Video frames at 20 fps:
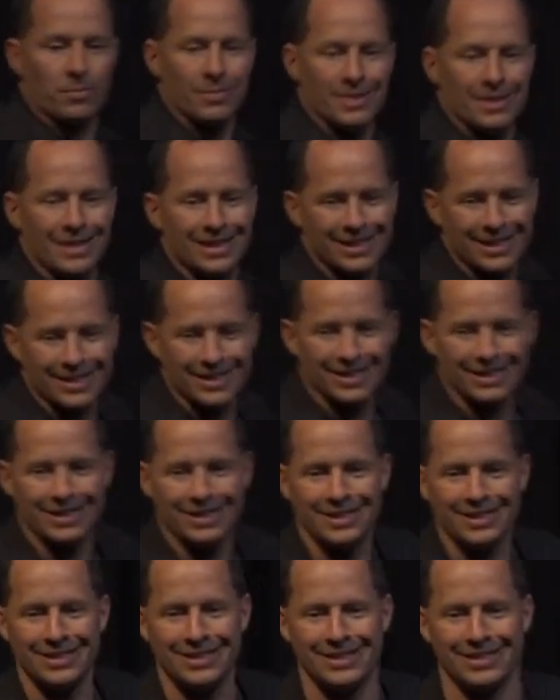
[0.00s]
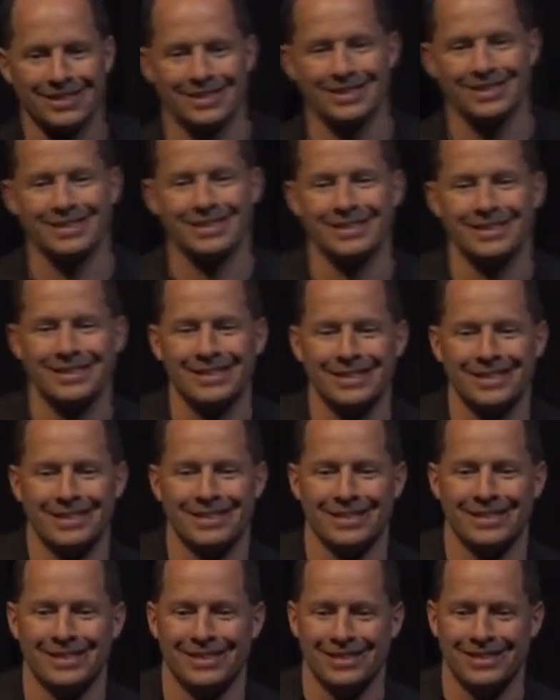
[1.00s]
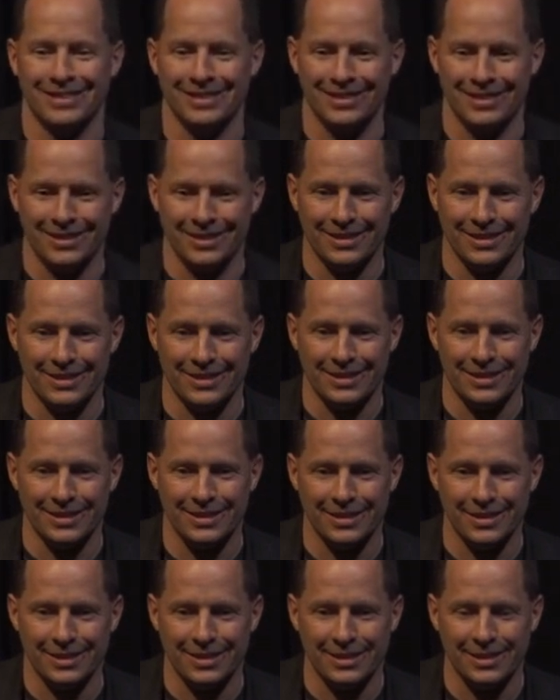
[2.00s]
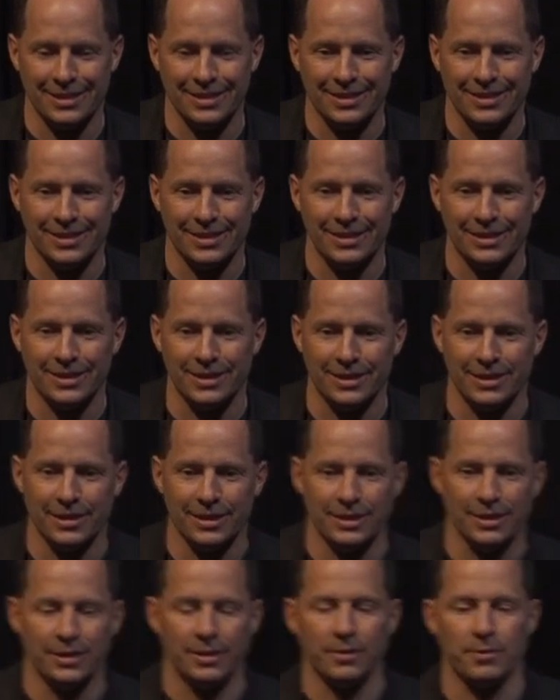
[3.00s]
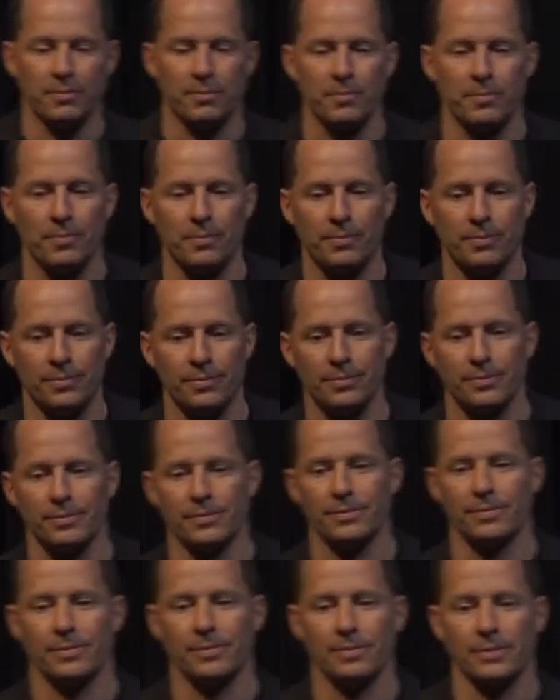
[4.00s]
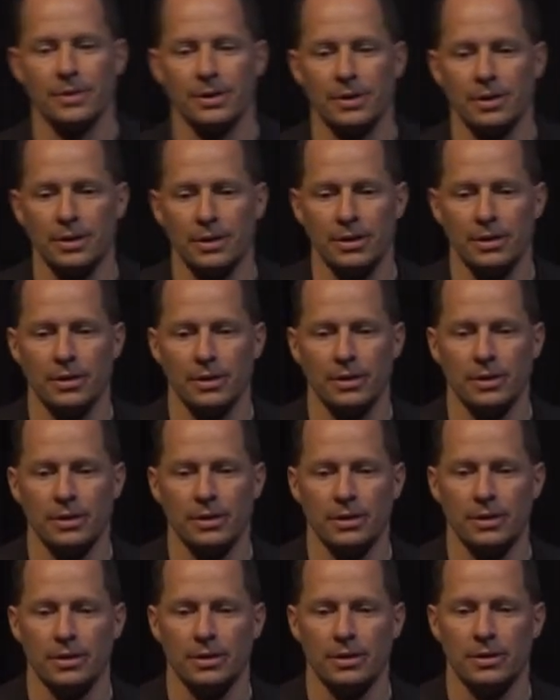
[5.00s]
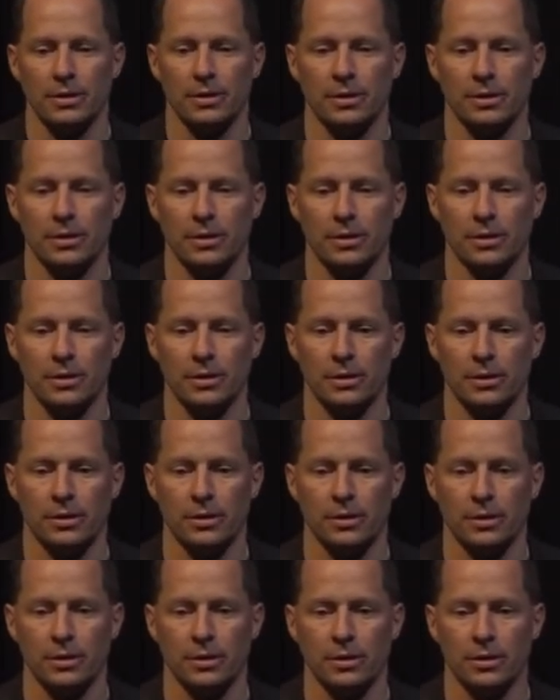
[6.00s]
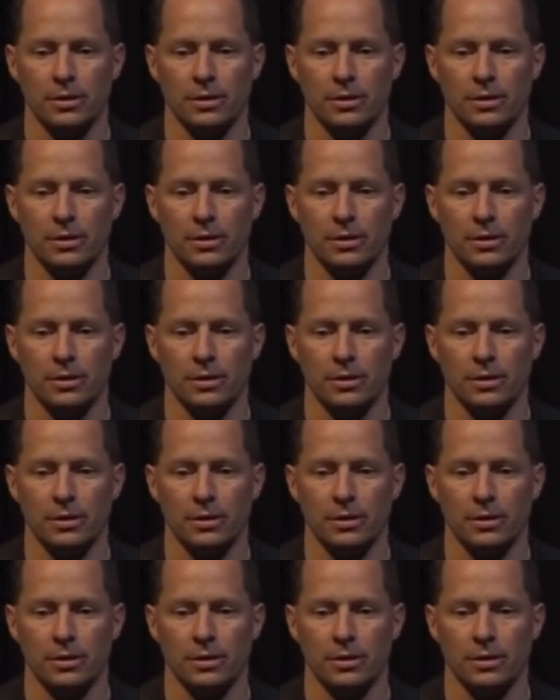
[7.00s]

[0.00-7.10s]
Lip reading: No one is speaking in this clip.